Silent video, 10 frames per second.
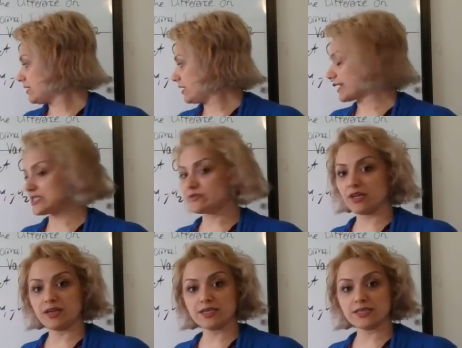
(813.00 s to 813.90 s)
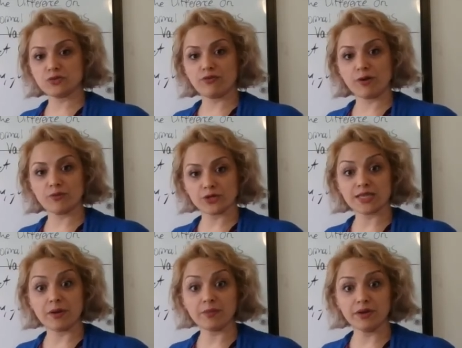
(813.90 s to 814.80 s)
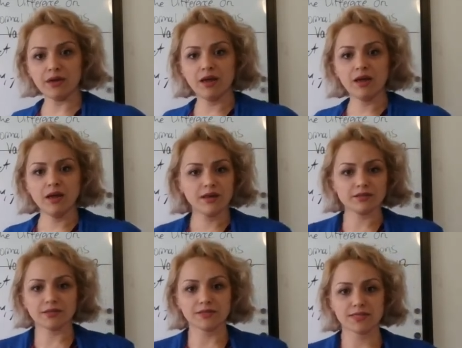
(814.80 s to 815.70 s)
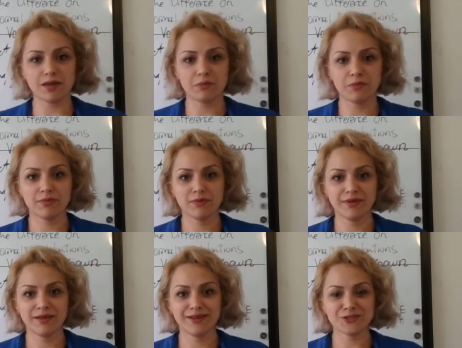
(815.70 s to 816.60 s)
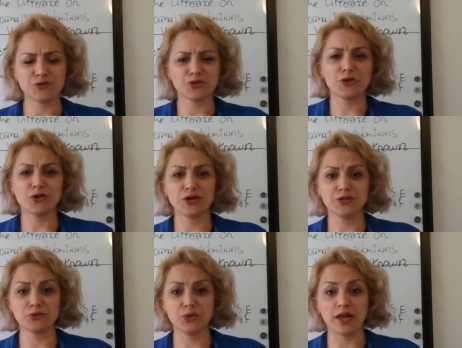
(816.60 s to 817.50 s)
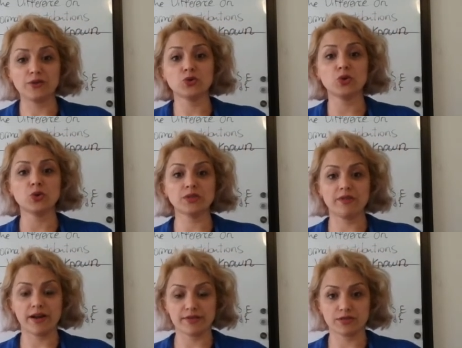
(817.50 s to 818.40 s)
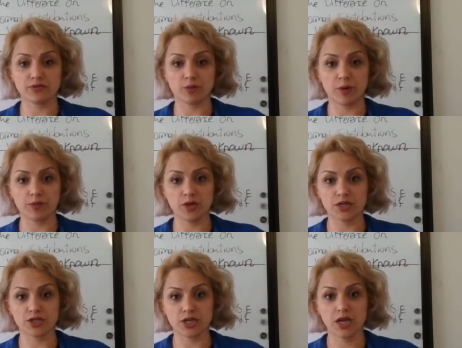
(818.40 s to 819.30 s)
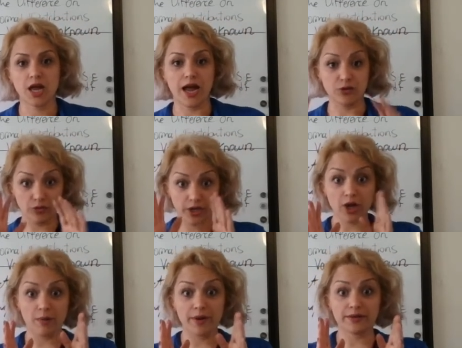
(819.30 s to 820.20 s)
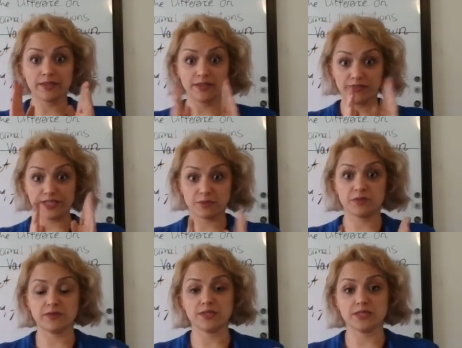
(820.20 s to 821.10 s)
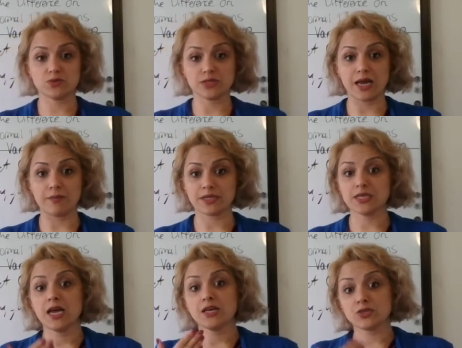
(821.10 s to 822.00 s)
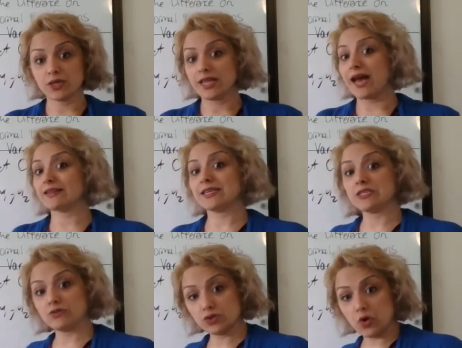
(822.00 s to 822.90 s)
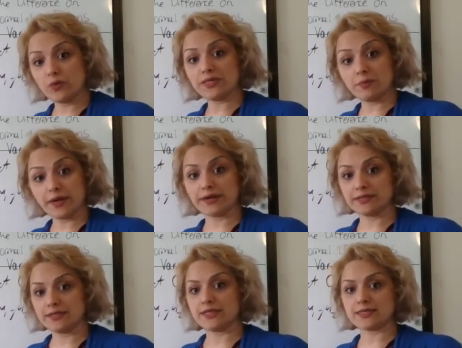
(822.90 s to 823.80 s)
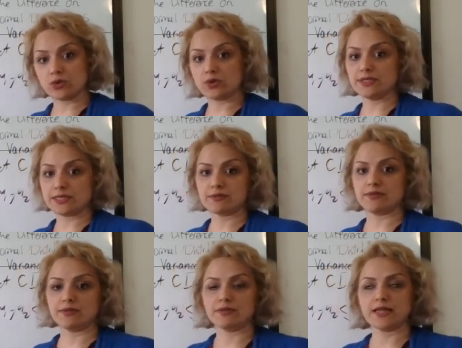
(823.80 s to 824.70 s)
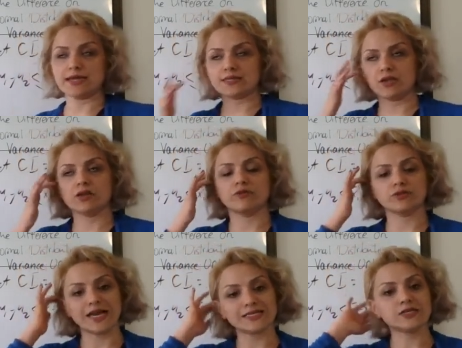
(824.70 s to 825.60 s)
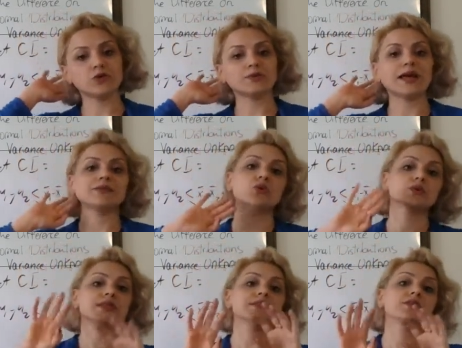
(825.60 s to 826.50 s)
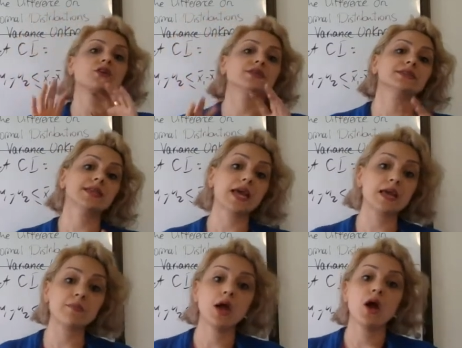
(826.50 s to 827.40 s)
like S1 and S2 from your sample. It's not the same. So what are you going to do? And you don't know the variance of the population. And you want to compare the difference between these two samples. So in that case, you would go with the paired t-test or this test. So you would assume that those S, they're the same